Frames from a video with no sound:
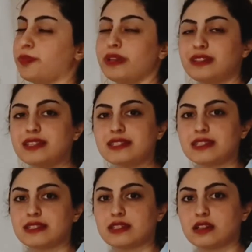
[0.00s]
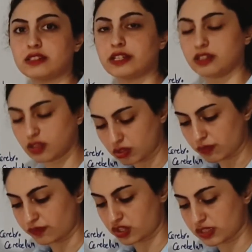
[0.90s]
but this is the anterior
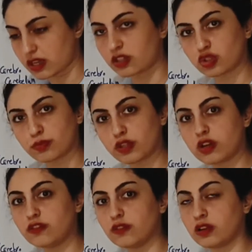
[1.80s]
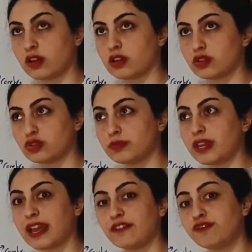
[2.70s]
lobe, which is anatomy
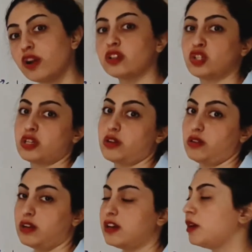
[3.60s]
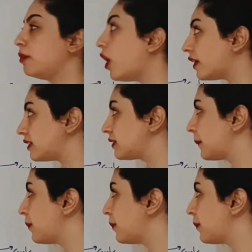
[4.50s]
and functional part.